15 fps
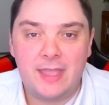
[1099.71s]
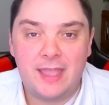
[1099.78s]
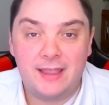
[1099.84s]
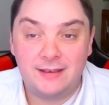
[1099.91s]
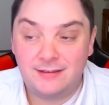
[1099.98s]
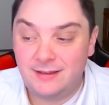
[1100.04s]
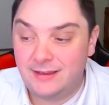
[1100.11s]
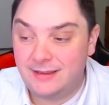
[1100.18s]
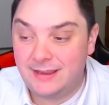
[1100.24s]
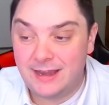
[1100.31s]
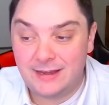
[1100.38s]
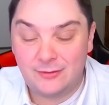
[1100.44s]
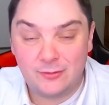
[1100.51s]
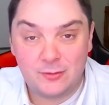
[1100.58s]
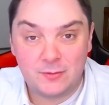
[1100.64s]
and
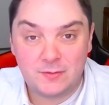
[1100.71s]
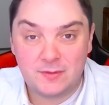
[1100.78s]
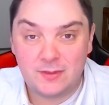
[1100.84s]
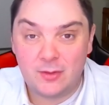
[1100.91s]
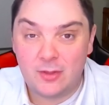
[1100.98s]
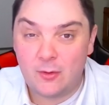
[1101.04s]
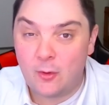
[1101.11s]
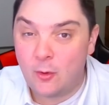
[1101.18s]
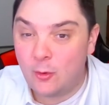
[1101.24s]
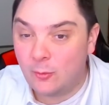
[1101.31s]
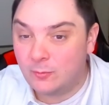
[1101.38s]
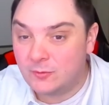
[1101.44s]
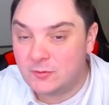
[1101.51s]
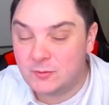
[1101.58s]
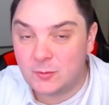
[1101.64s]
getting those
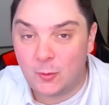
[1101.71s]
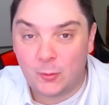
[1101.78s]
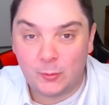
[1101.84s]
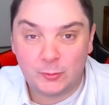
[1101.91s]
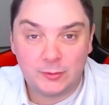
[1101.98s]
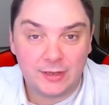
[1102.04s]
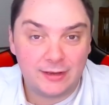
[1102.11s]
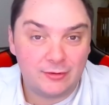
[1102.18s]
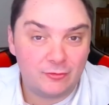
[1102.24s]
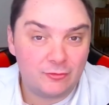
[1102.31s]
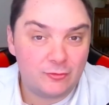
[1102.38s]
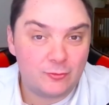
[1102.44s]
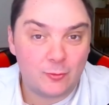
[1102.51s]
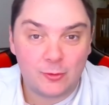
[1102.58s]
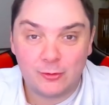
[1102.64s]
homes sold in
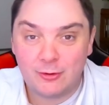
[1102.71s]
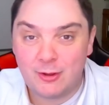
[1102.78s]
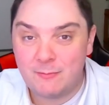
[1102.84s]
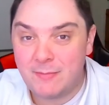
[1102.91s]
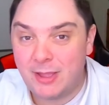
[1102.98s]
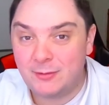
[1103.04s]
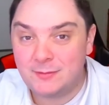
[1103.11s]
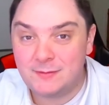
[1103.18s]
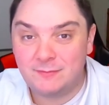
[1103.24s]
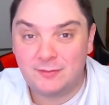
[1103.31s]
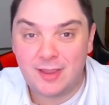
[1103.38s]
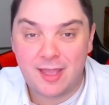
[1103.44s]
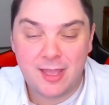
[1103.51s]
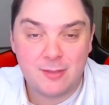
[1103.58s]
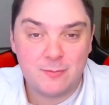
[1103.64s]
shorter amounts of
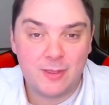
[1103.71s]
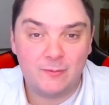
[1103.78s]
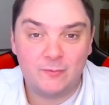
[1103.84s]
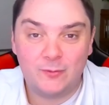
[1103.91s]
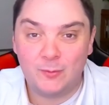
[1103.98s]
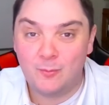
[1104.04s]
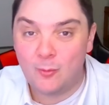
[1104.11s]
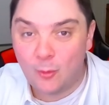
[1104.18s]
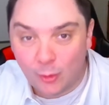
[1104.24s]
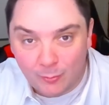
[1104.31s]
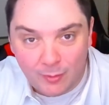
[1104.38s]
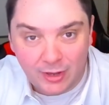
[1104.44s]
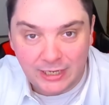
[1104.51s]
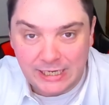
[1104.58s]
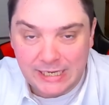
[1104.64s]
time and for more
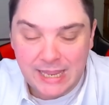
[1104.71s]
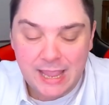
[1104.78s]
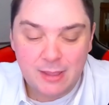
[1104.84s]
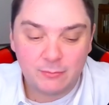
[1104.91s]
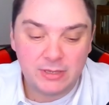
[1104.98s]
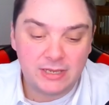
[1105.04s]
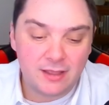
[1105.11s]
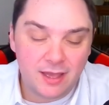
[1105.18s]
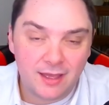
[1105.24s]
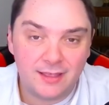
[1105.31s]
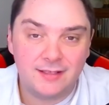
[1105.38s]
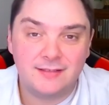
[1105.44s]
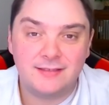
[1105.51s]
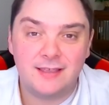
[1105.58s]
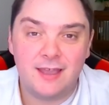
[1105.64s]
money
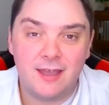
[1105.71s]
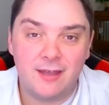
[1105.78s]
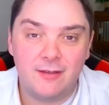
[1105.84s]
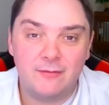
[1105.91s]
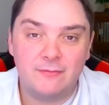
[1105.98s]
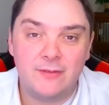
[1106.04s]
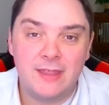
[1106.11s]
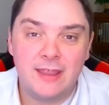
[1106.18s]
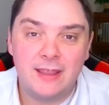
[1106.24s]
because of